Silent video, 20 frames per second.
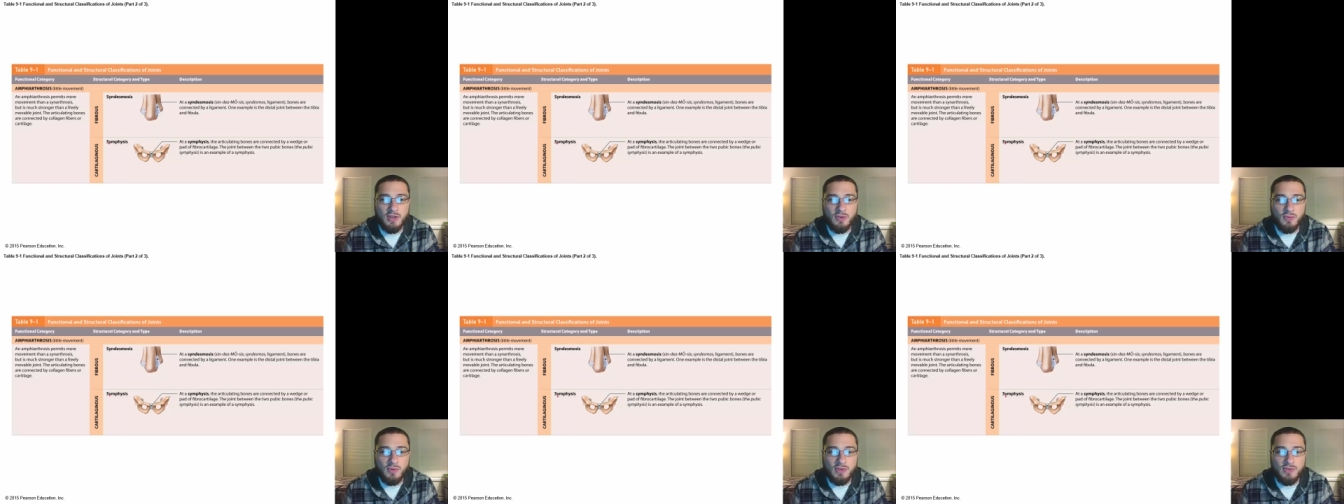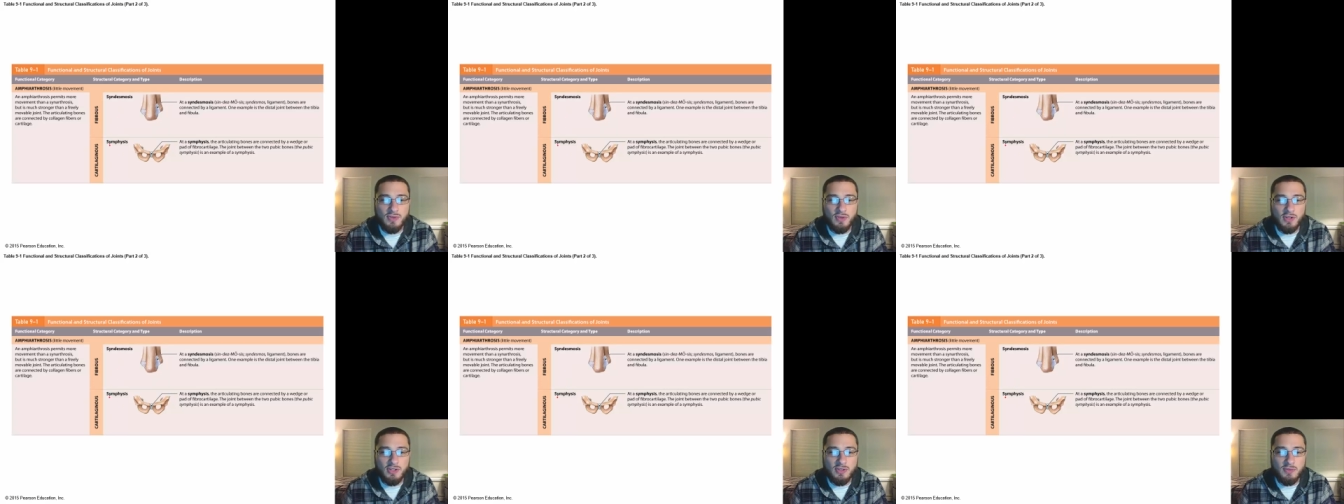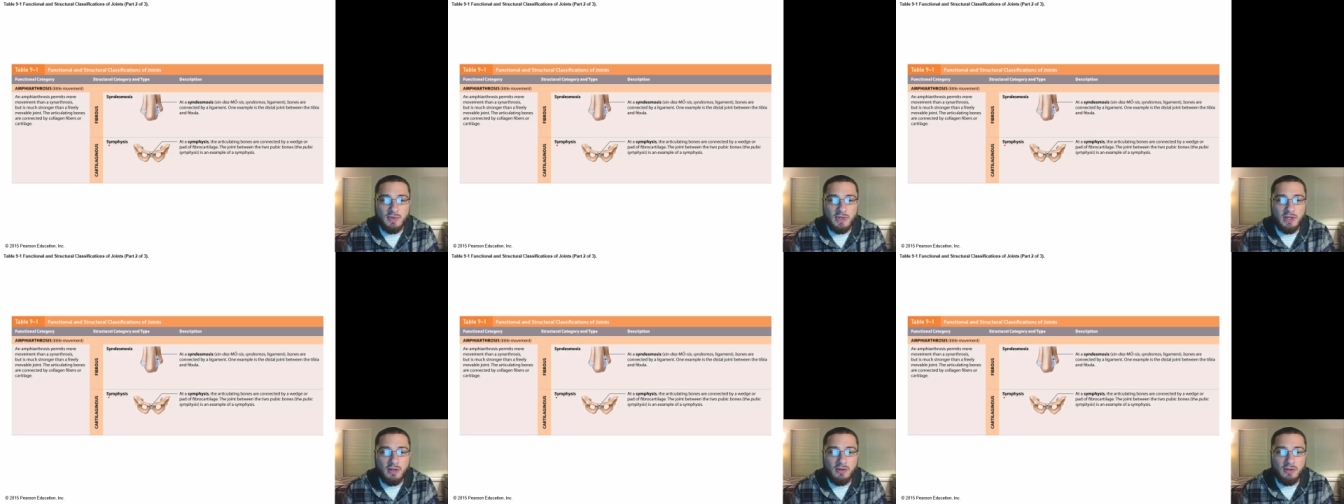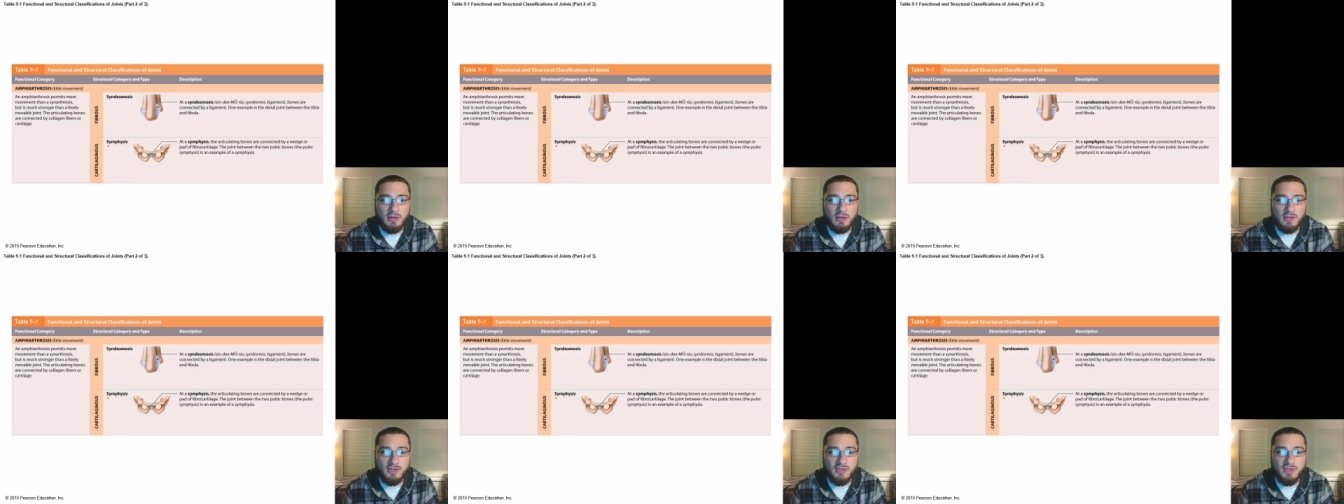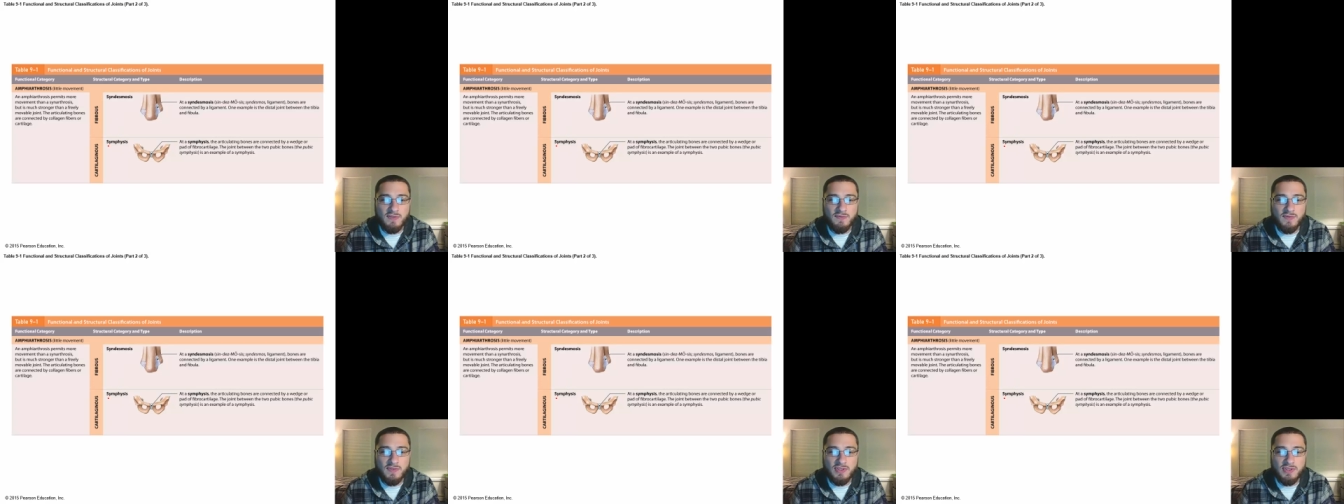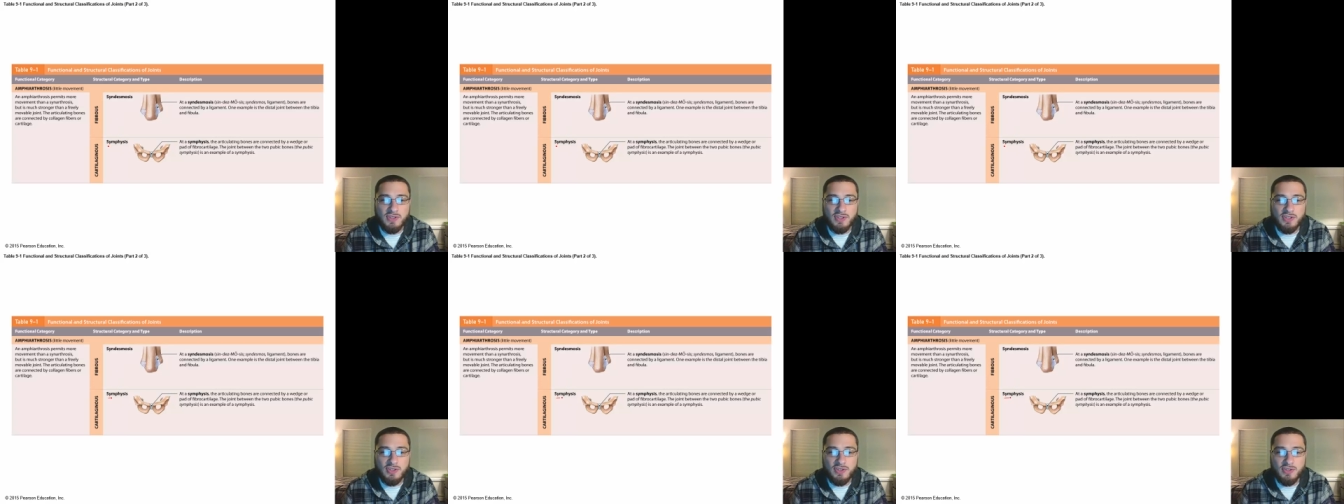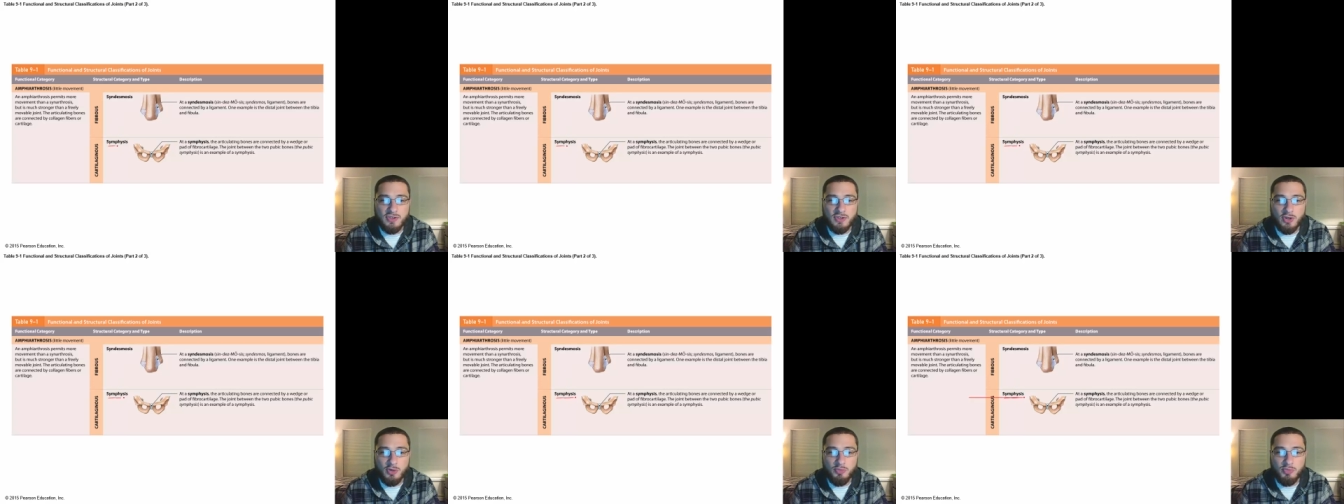We talked about a
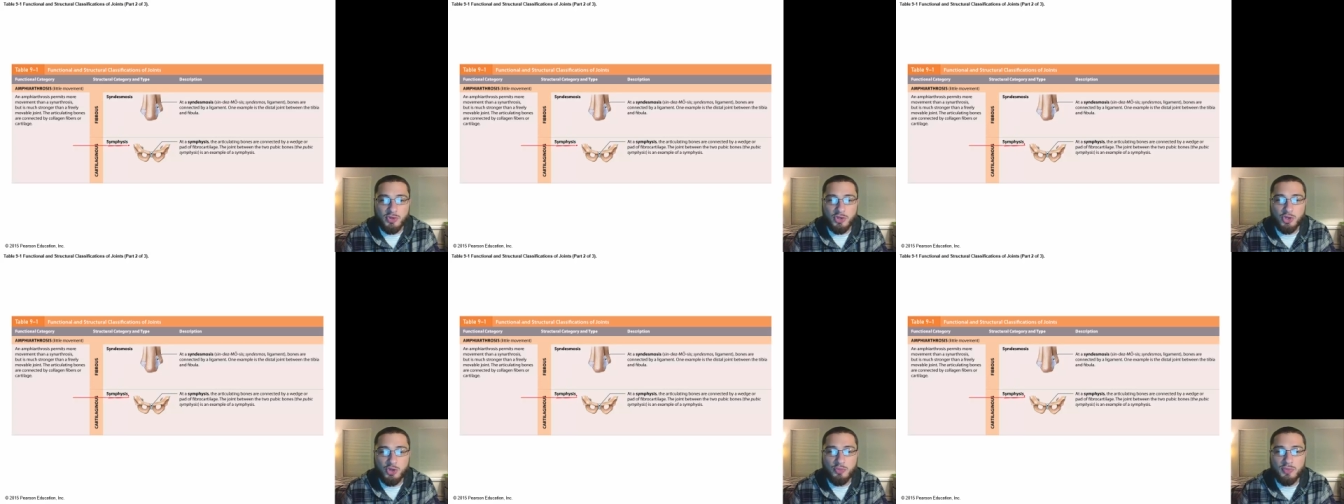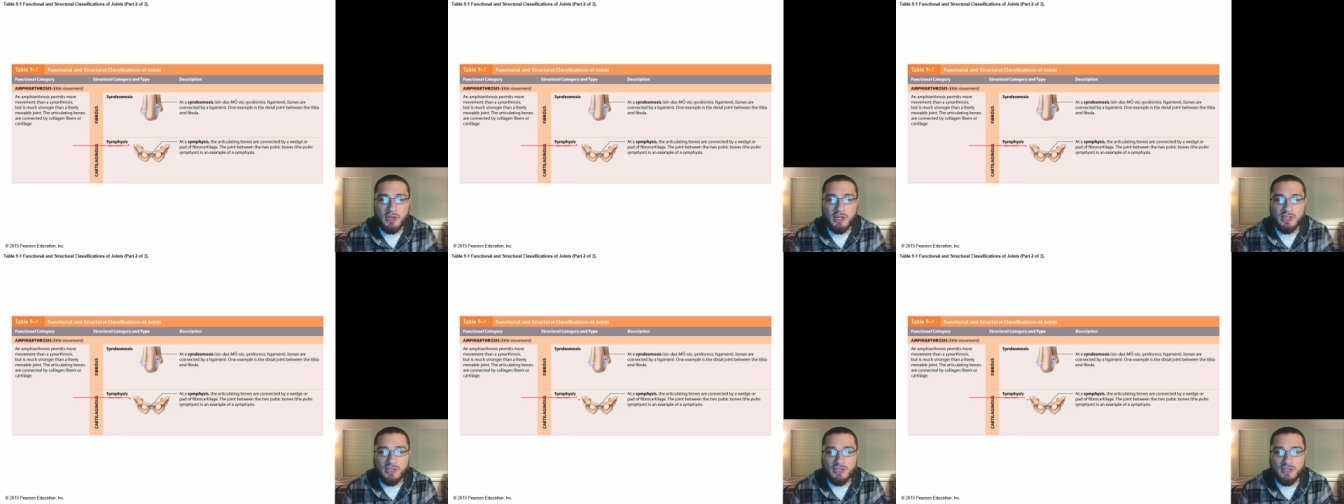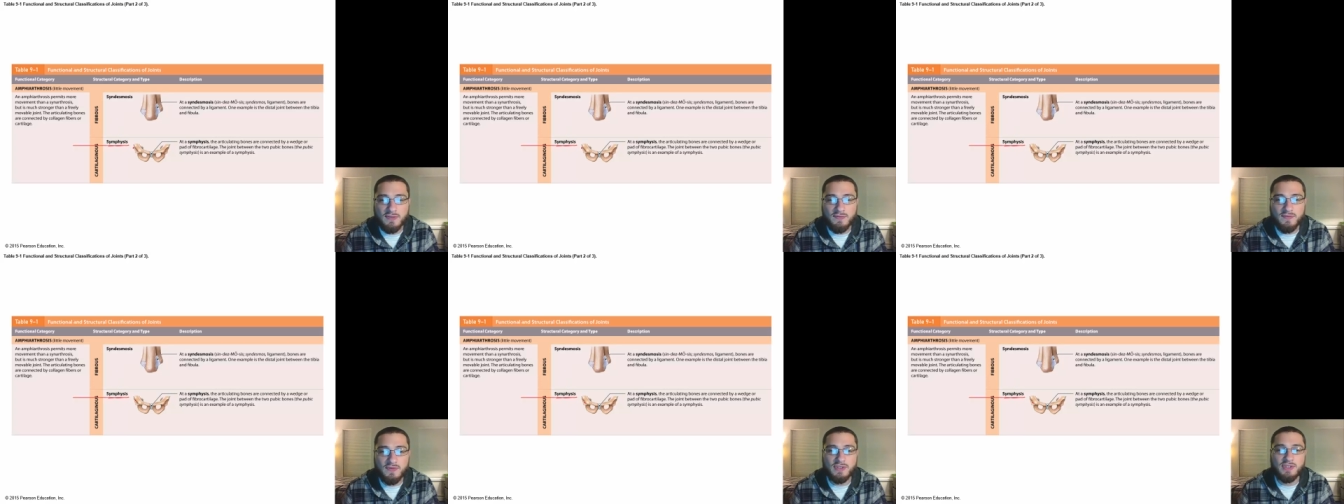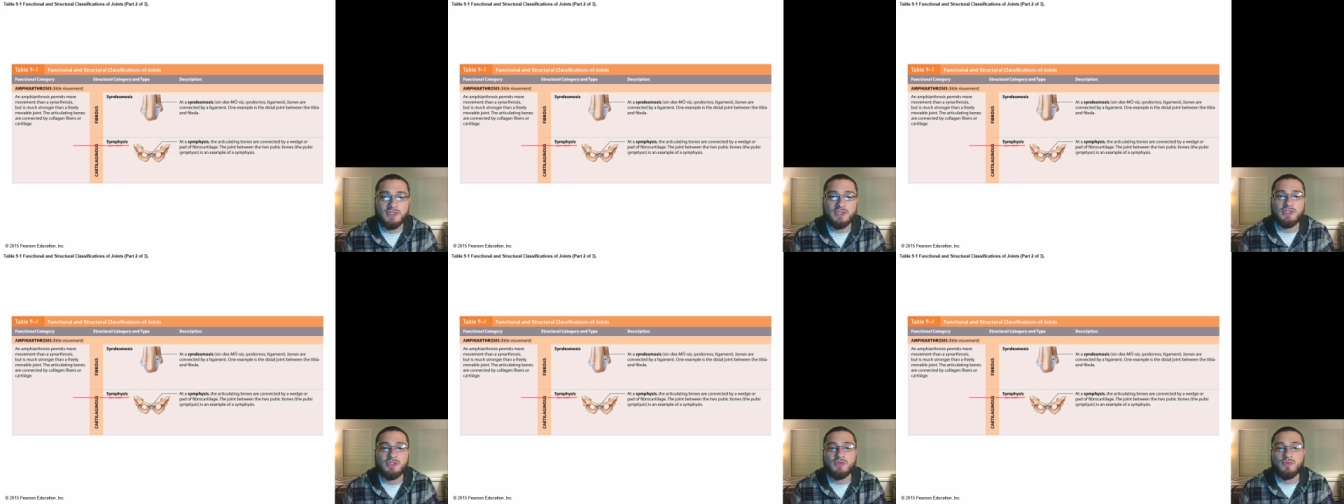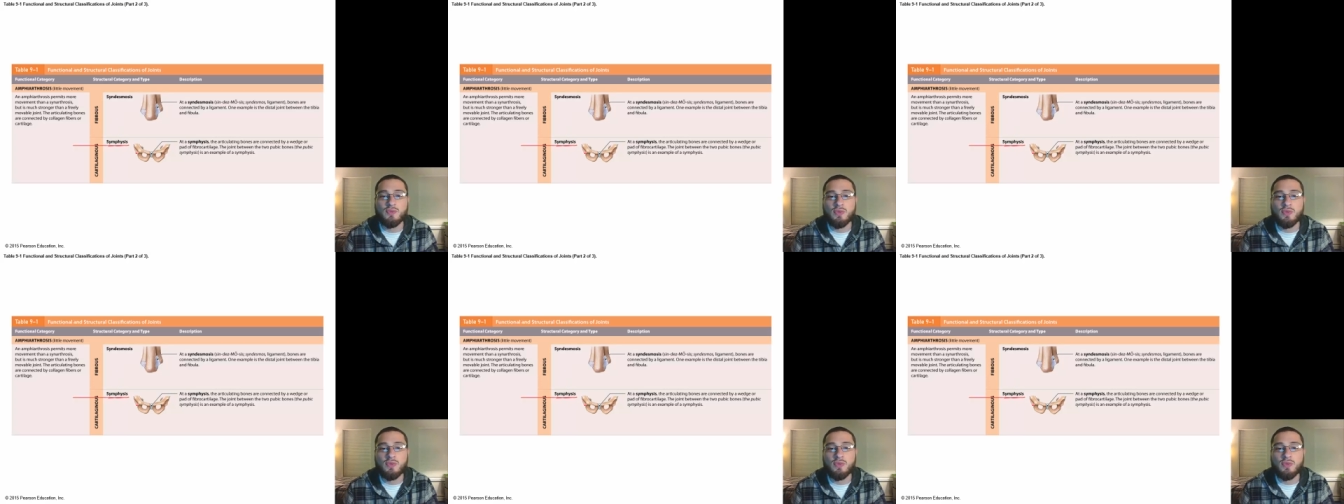symphysis, our pubic symphysis,